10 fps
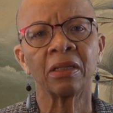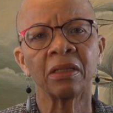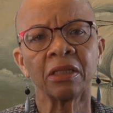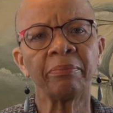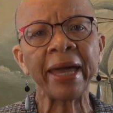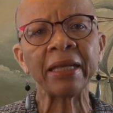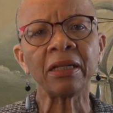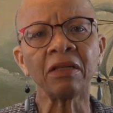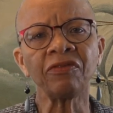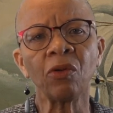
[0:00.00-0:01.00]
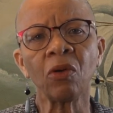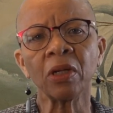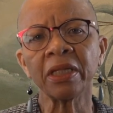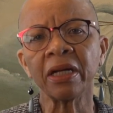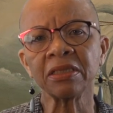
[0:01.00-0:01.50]
The mantle for
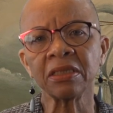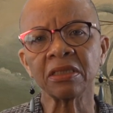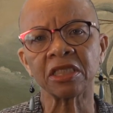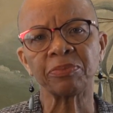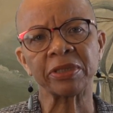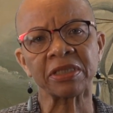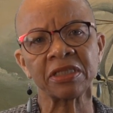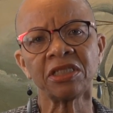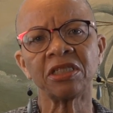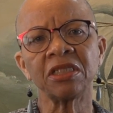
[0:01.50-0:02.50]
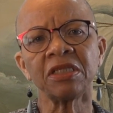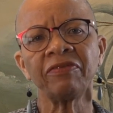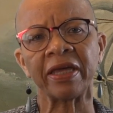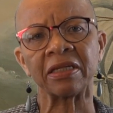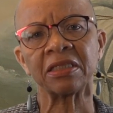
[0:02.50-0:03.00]
organizing this prestigious
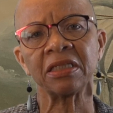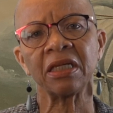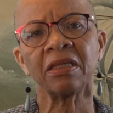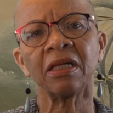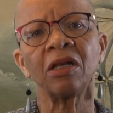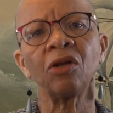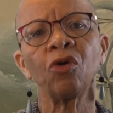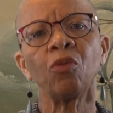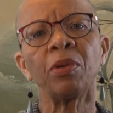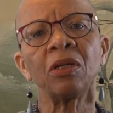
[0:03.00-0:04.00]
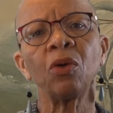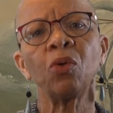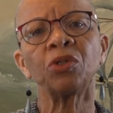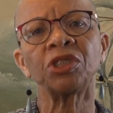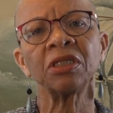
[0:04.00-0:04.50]
event in the global
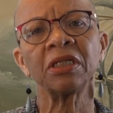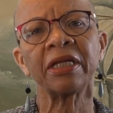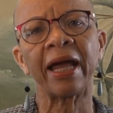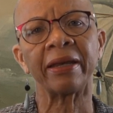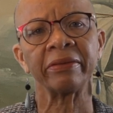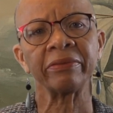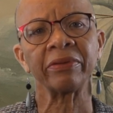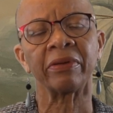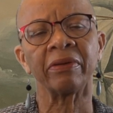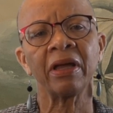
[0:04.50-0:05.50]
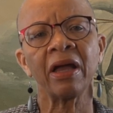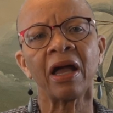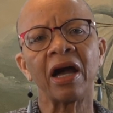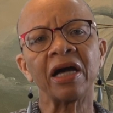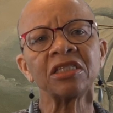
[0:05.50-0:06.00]
ocean calendar
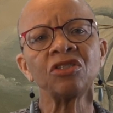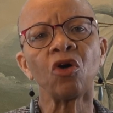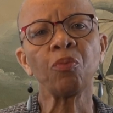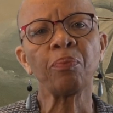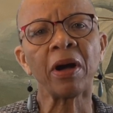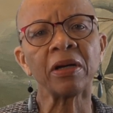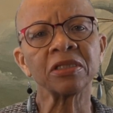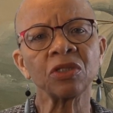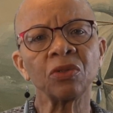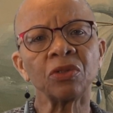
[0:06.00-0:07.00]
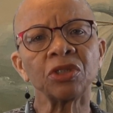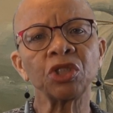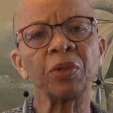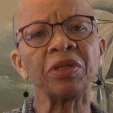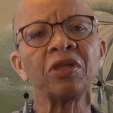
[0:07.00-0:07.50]
has now passed on
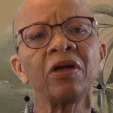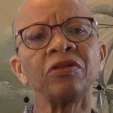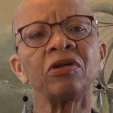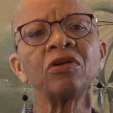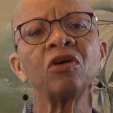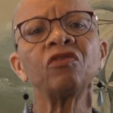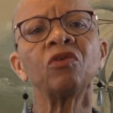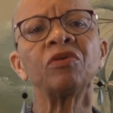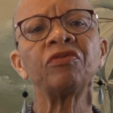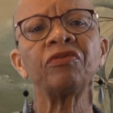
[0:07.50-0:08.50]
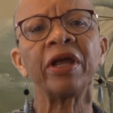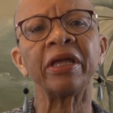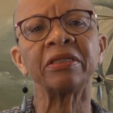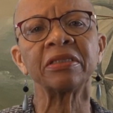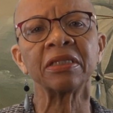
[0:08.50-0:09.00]
to another of our
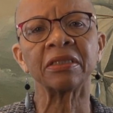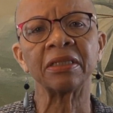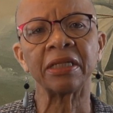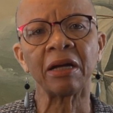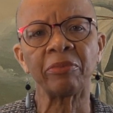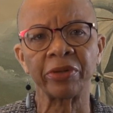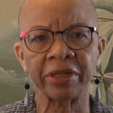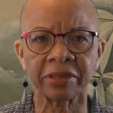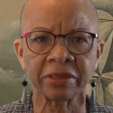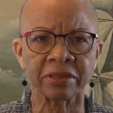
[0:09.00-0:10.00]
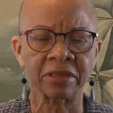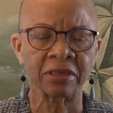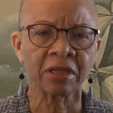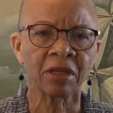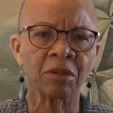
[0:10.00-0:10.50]
friends and collaborators,
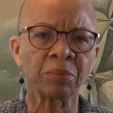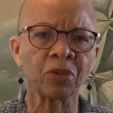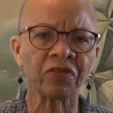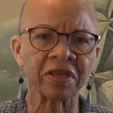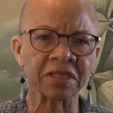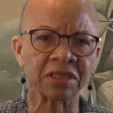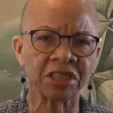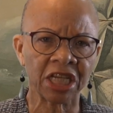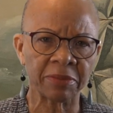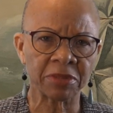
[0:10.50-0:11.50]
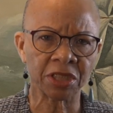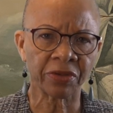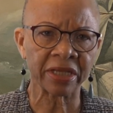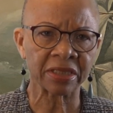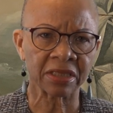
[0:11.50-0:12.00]
Professor James
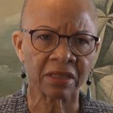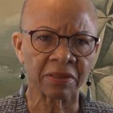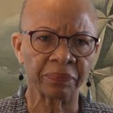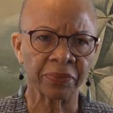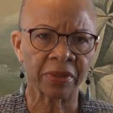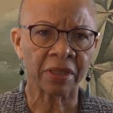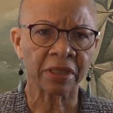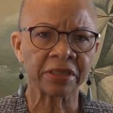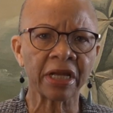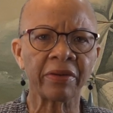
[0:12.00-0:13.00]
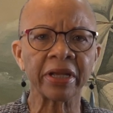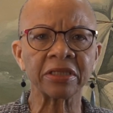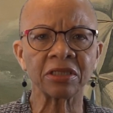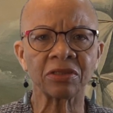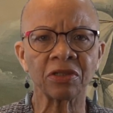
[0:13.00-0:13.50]
Kraska, Director